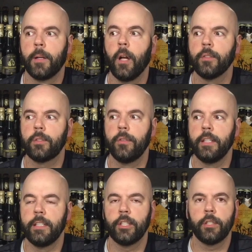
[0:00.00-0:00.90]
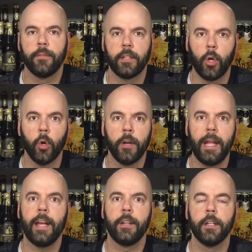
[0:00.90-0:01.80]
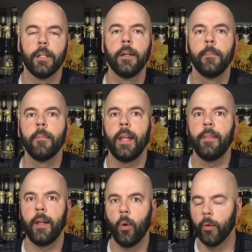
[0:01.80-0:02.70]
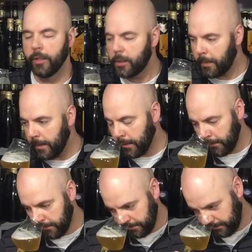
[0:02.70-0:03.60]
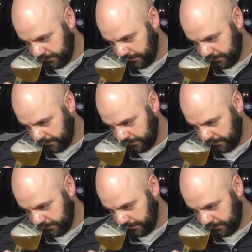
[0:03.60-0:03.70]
but also the addition of the coriander and that orange peel.